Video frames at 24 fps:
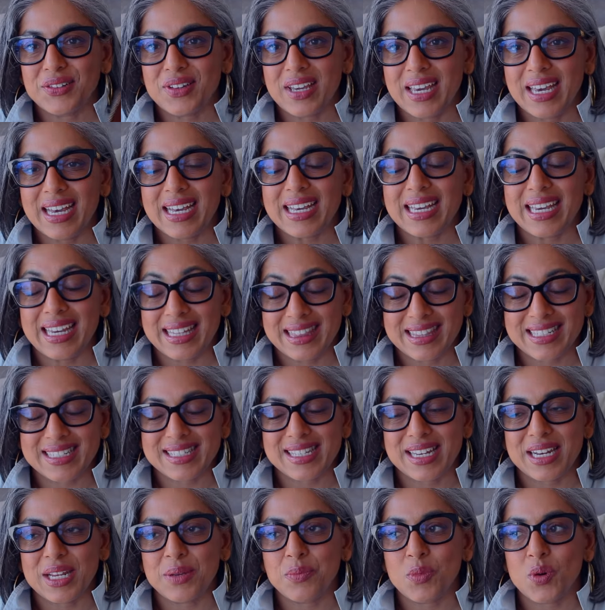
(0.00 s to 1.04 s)
you can't get
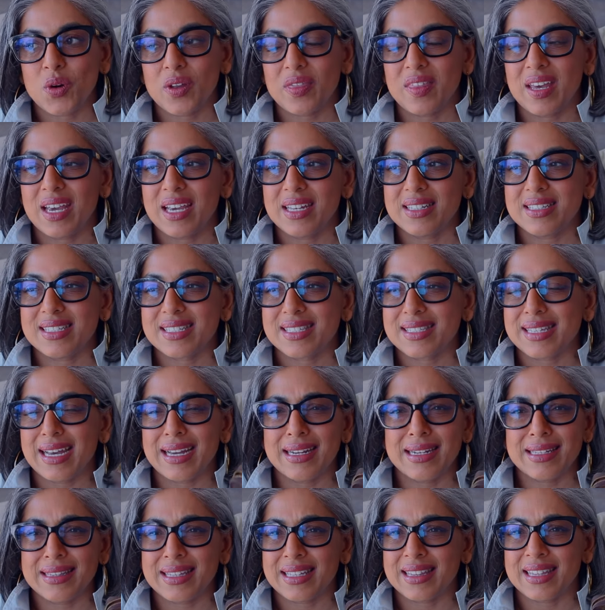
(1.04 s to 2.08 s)
this anymore. They
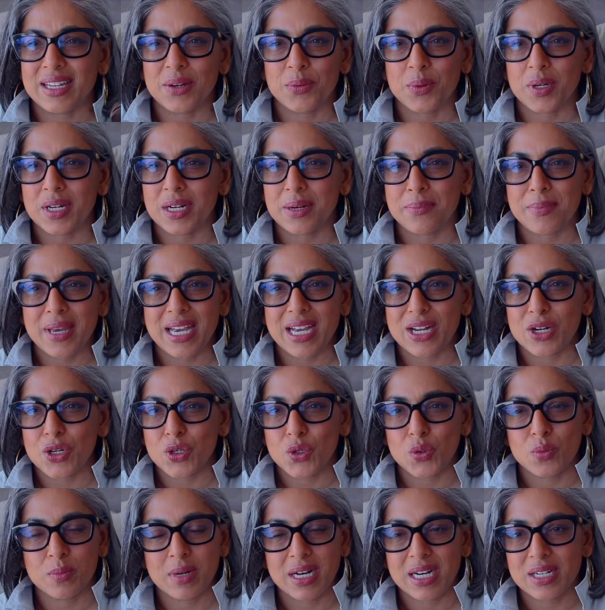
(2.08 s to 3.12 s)
decided that they were going to make a
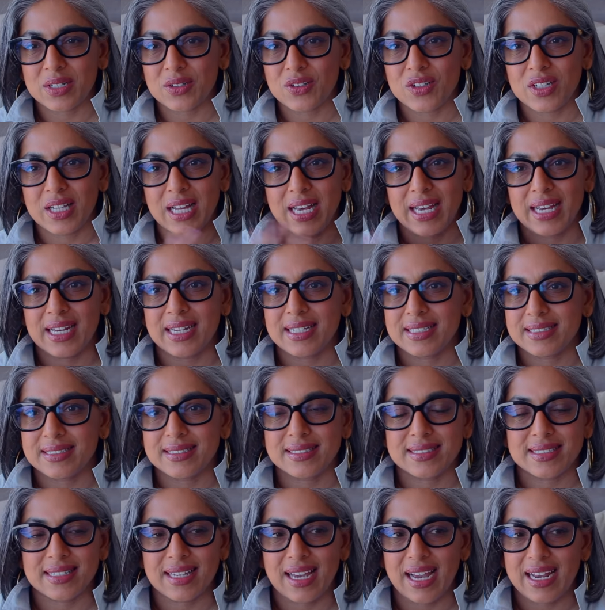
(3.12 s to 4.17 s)
new model,
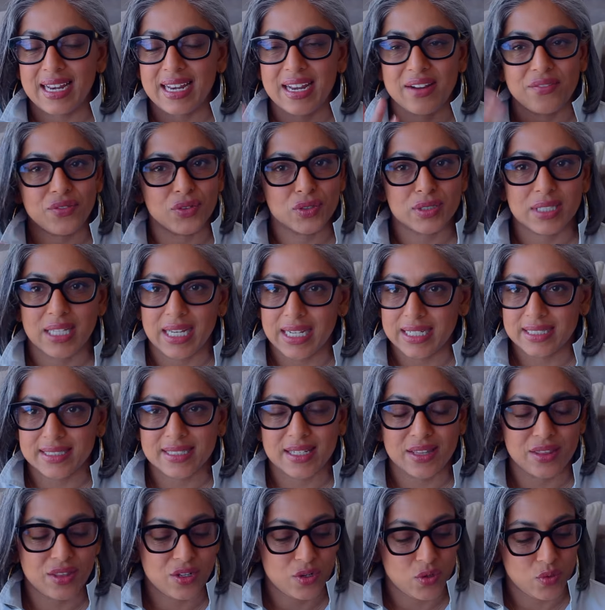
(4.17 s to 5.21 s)
and I never
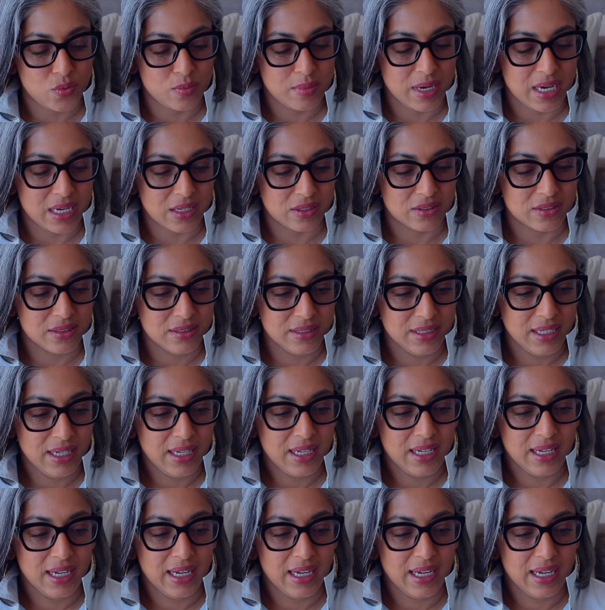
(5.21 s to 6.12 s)
liked the new model.